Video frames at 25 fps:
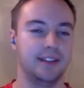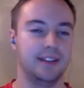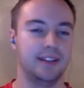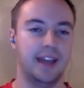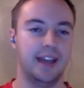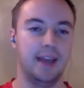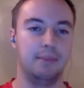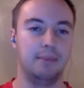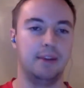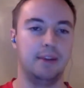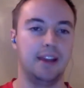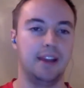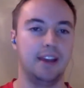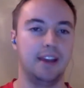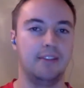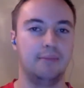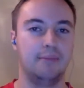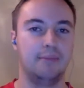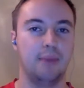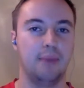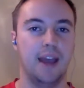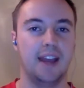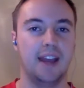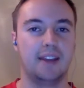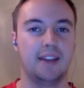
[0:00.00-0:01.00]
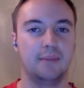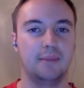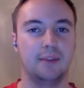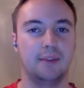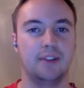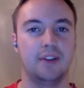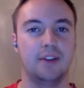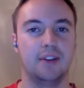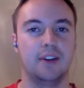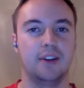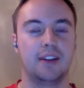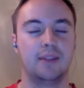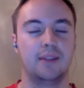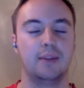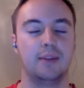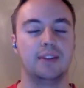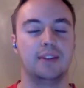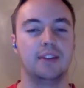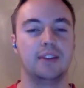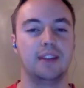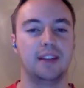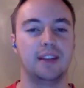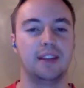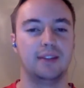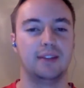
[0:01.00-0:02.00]
happy to have back and been talking about
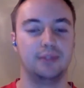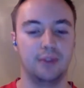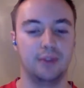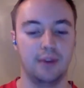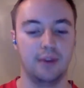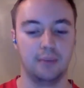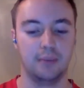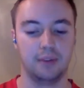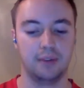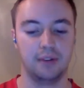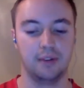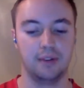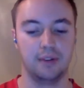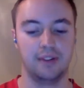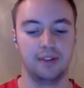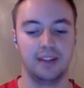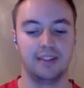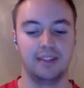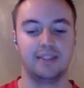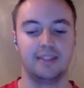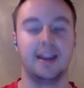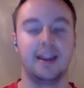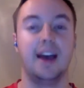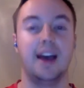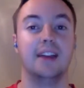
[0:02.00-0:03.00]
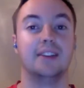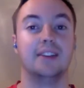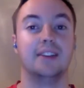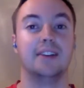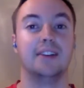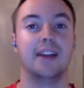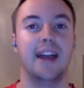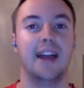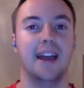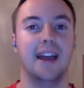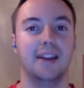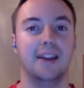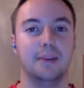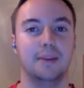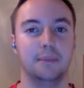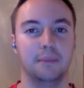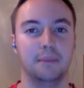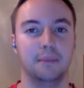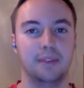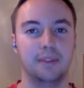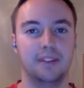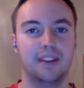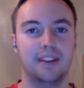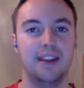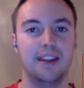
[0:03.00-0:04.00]
the last few episodes, and that's Tyler
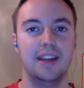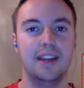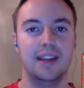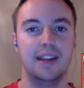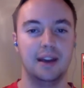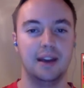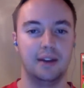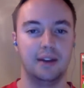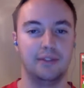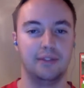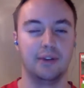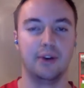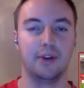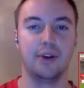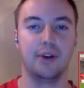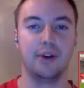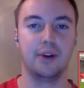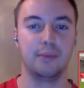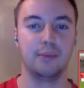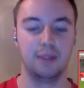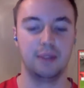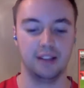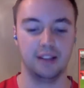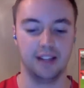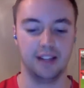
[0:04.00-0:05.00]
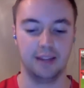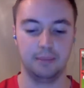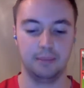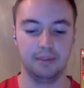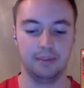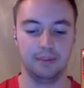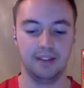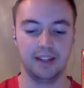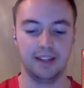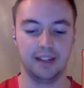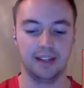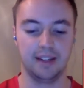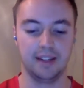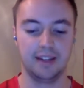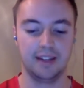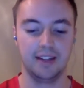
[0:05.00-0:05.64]
Adams for RB Leipzig.